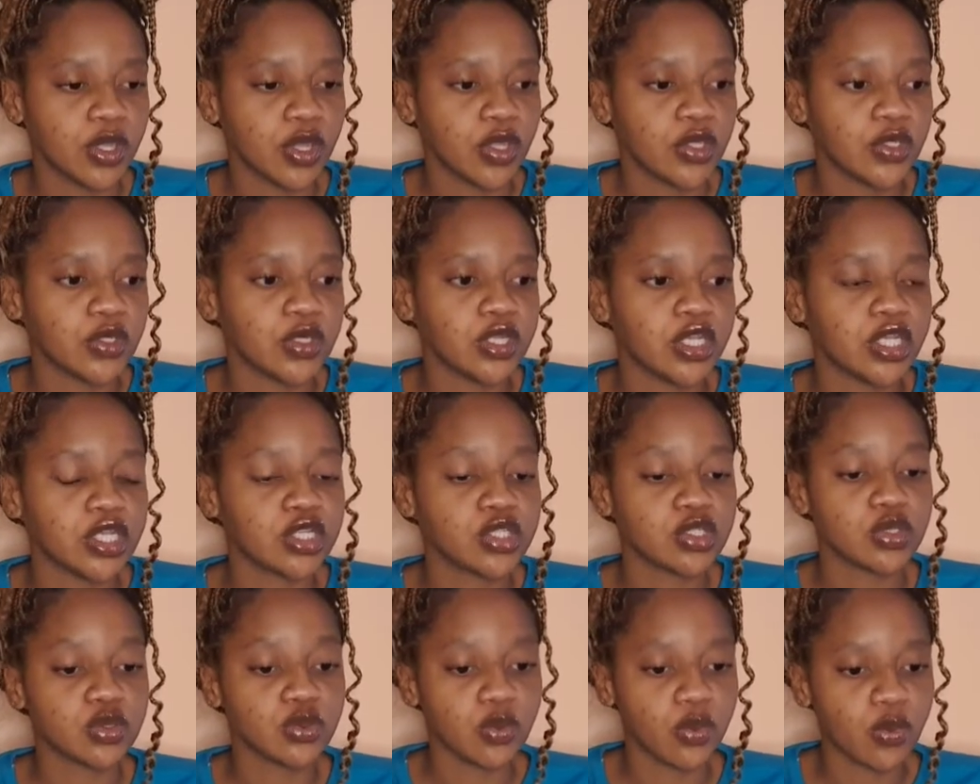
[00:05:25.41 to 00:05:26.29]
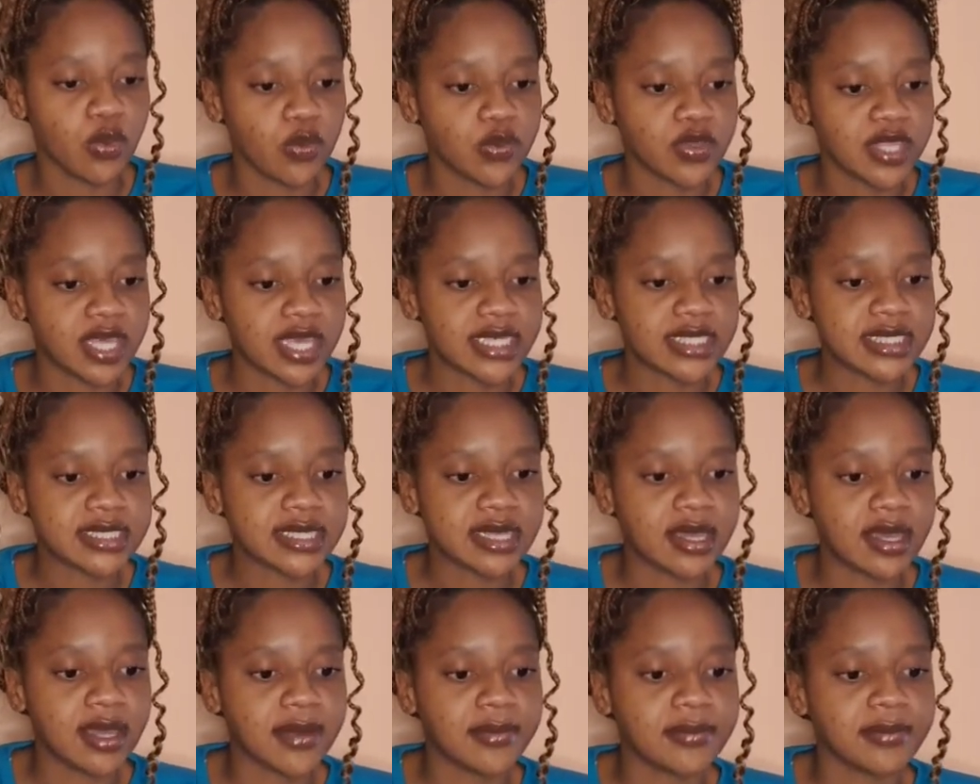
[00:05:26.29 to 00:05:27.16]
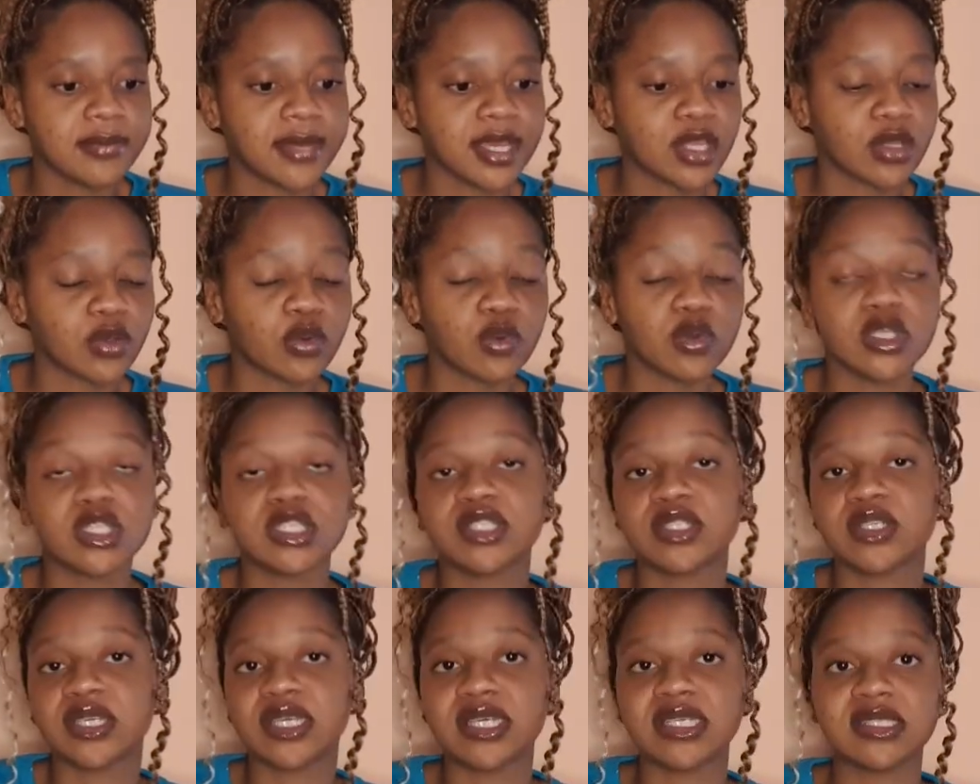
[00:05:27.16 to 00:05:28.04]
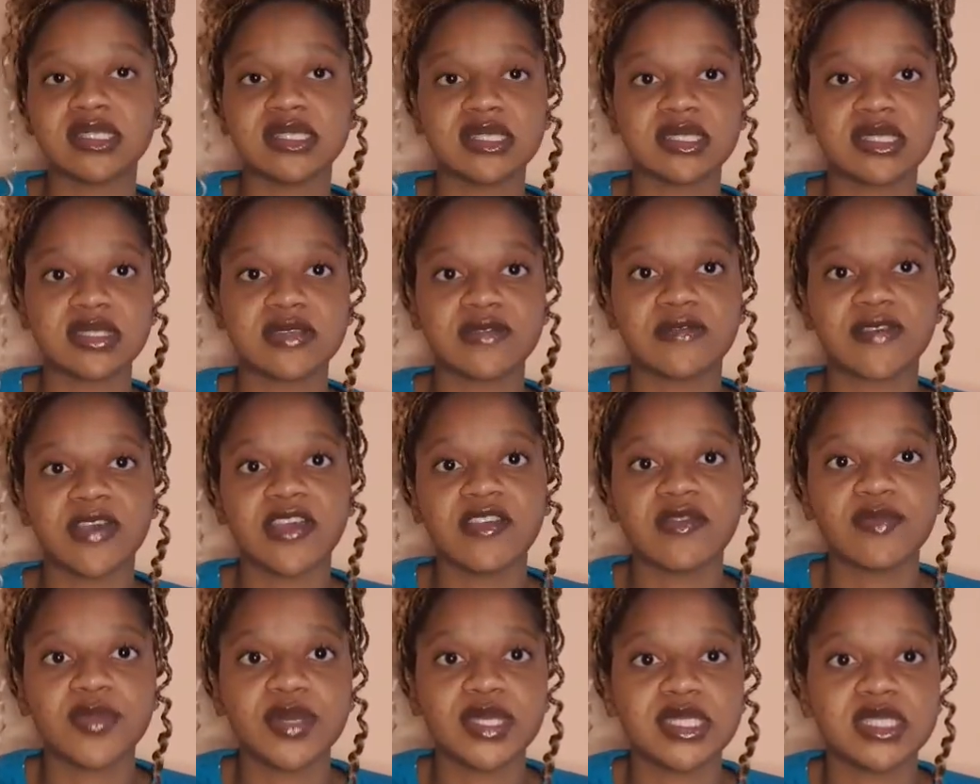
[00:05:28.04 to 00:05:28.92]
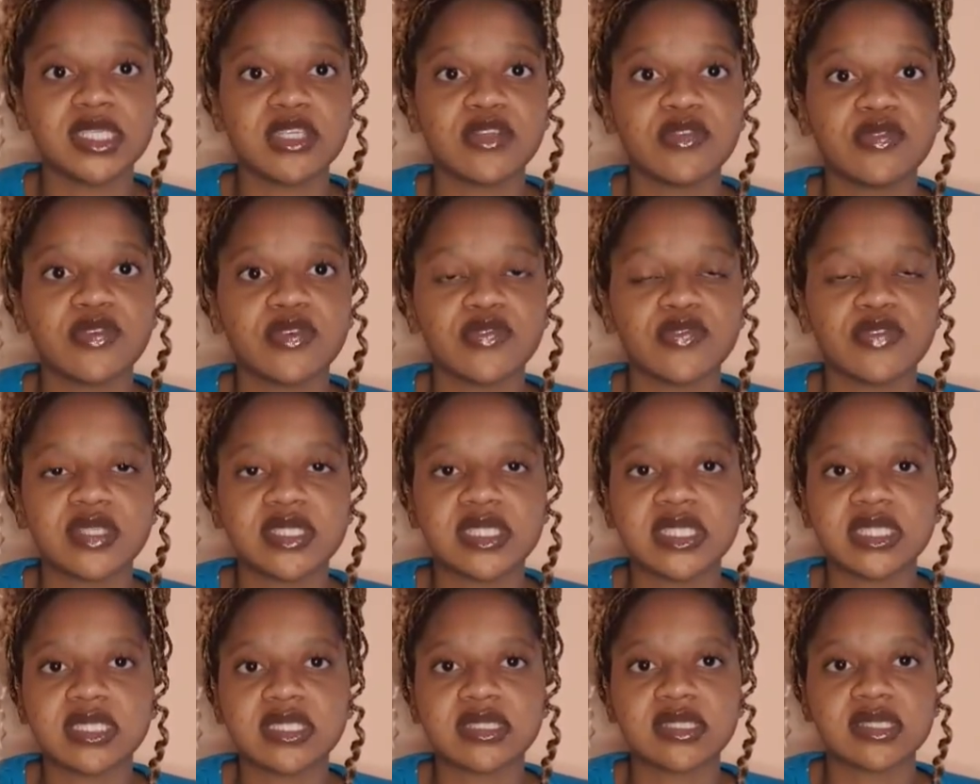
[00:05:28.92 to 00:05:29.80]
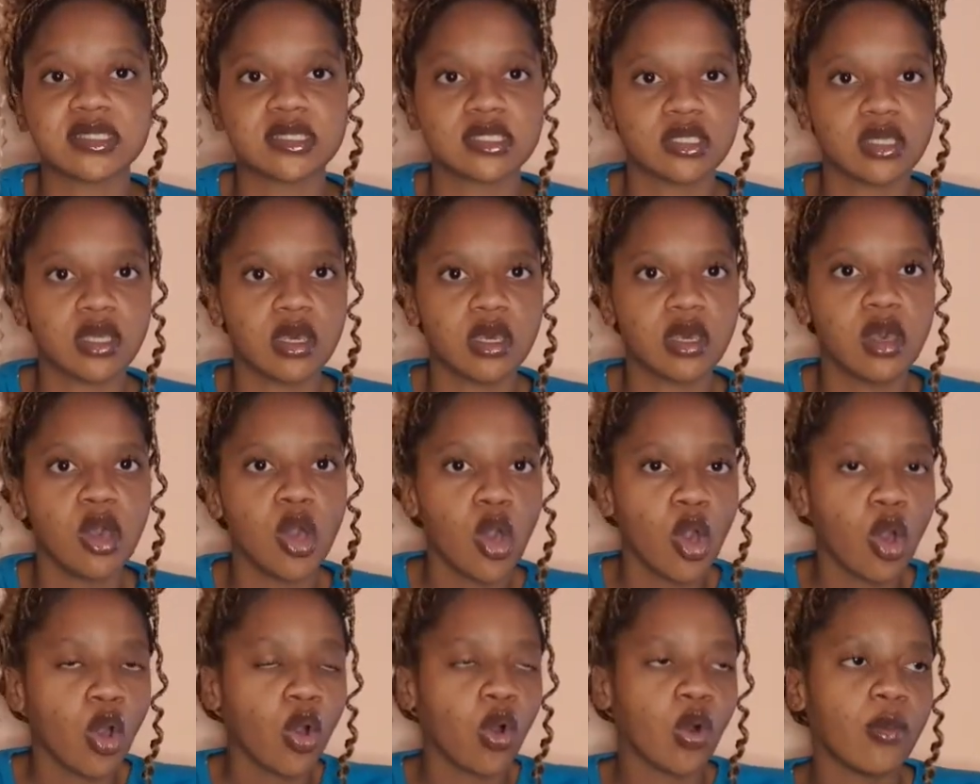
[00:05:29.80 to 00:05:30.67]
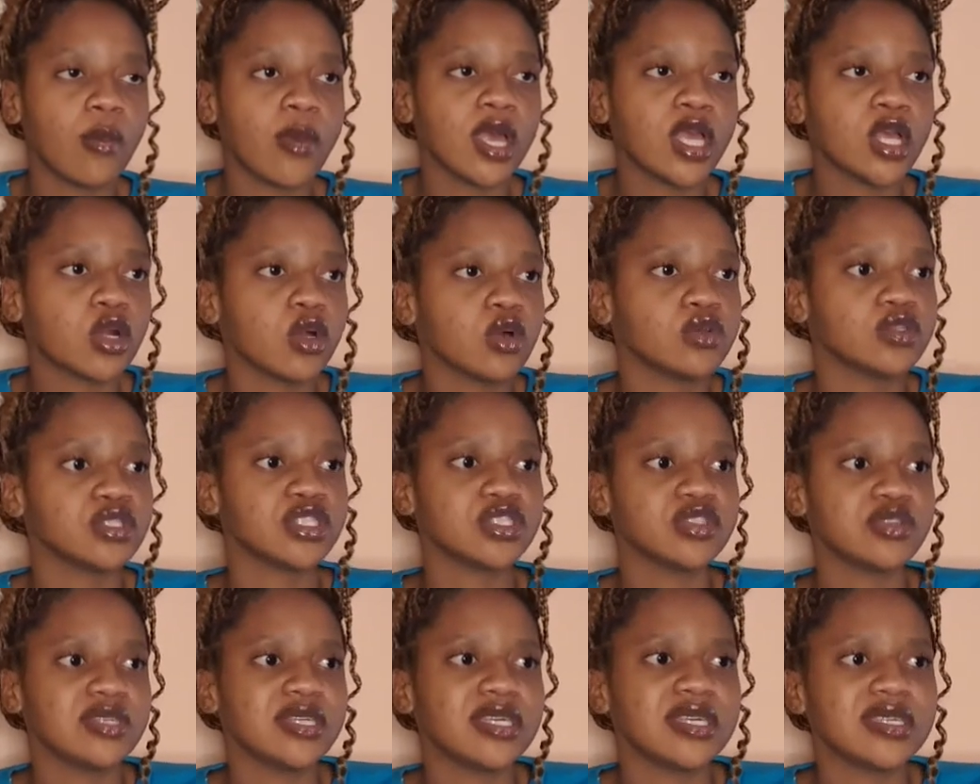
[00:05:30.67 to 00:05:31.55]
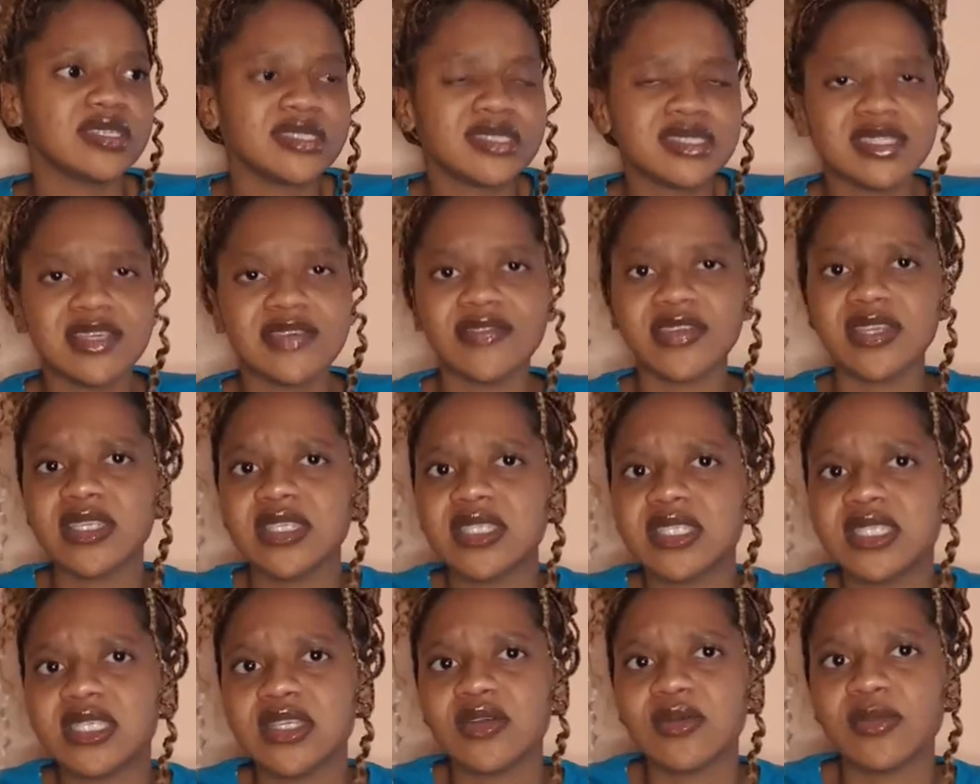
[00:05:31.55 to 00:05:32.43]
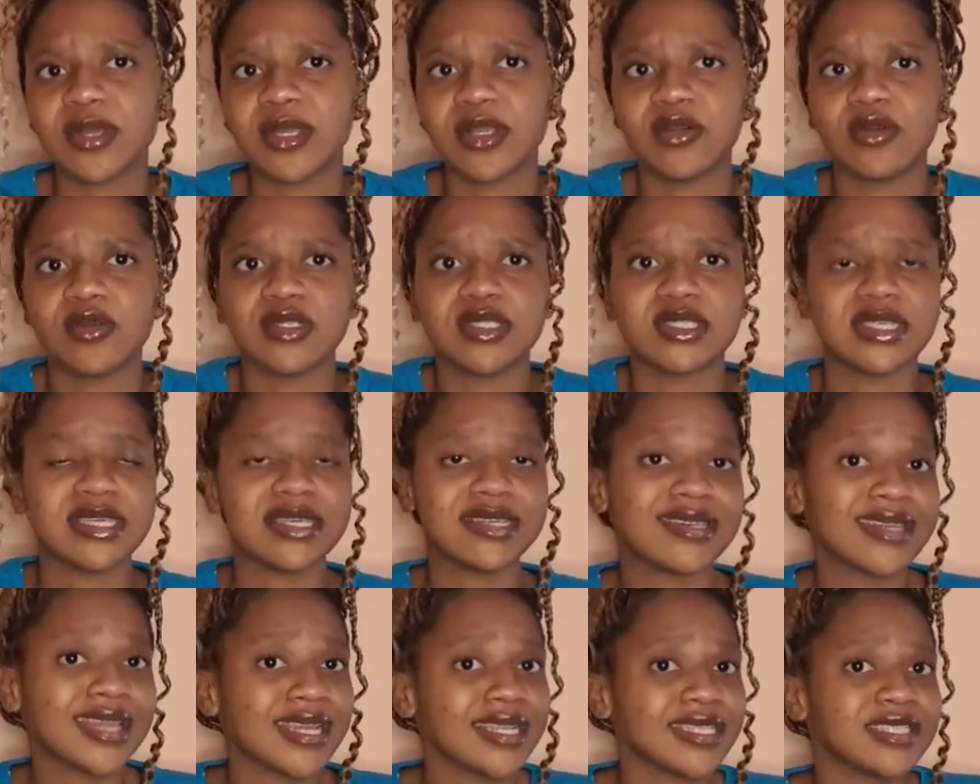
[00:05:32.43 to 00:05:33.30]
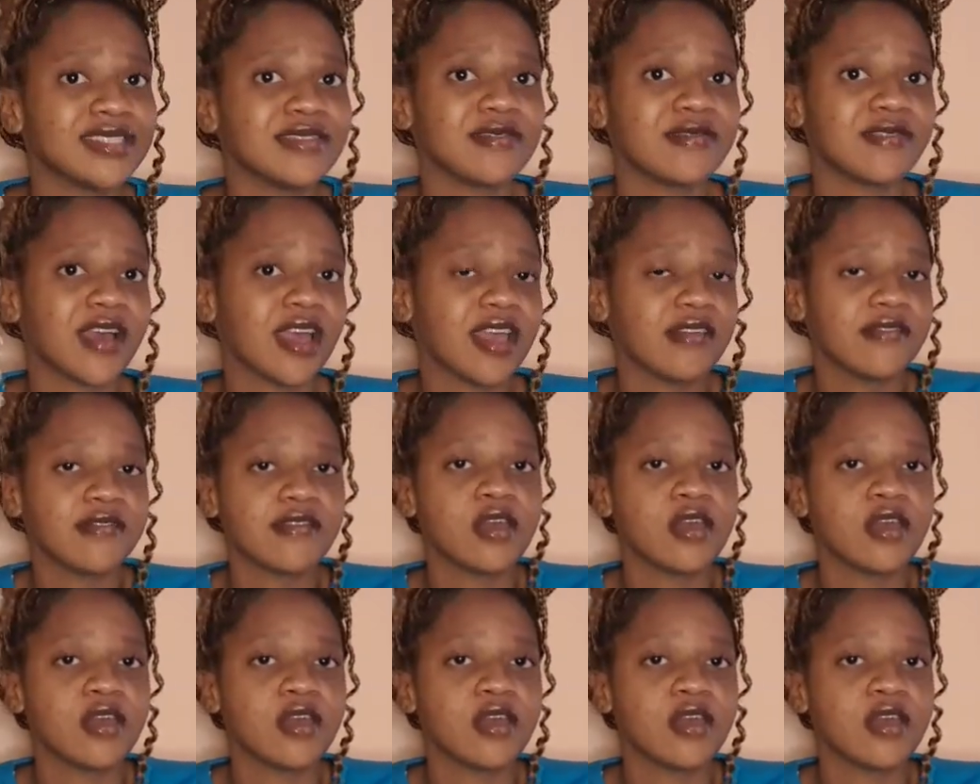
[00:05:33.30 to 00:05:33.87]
You need to know that my goal is to get 65% for physics this year, or my goal is to get 70, or my goal is to get 95.